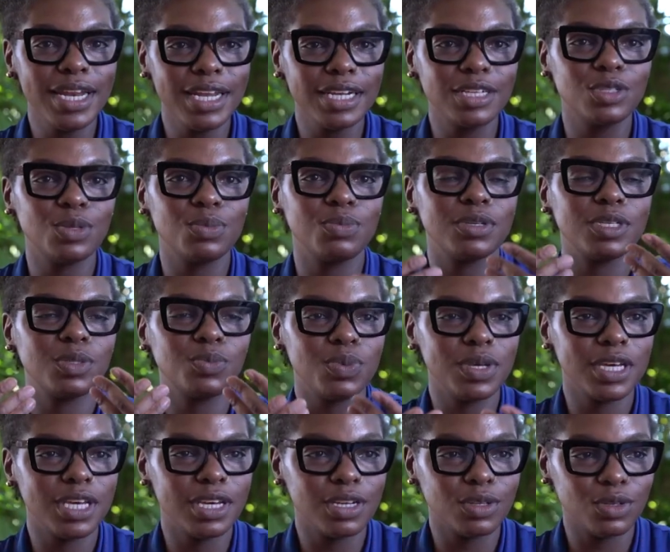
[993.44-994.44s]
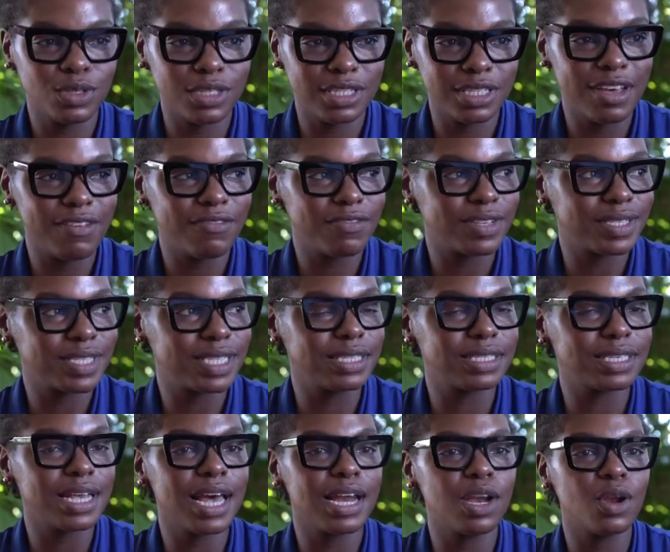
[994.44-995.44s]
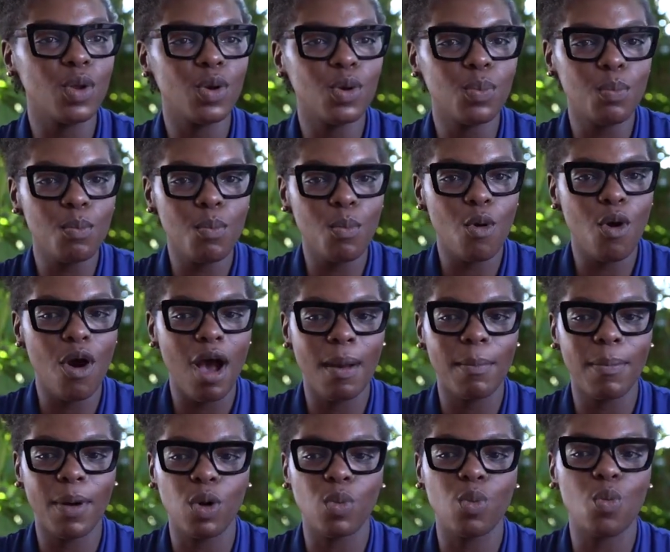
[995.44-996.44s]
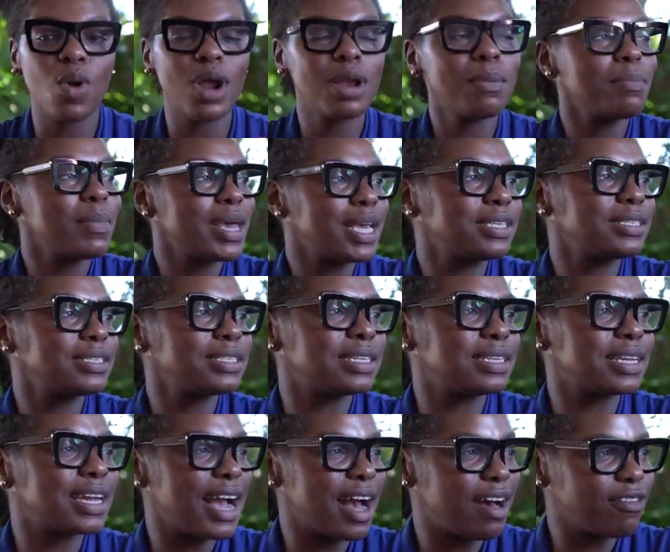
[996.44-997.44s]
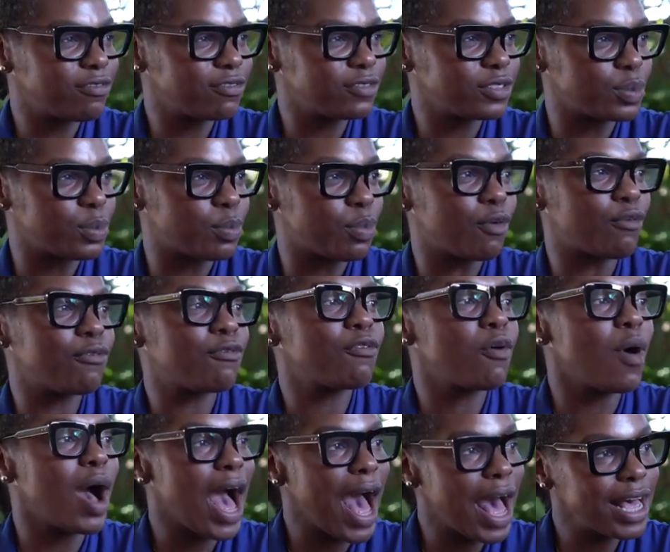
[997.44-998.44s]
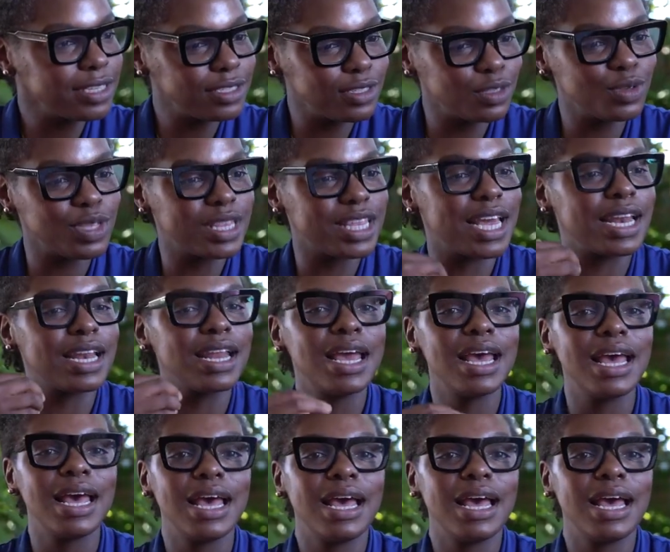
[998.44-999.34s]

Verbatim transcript: need to be speaking to services a lot more about what makes it comfortable for us to then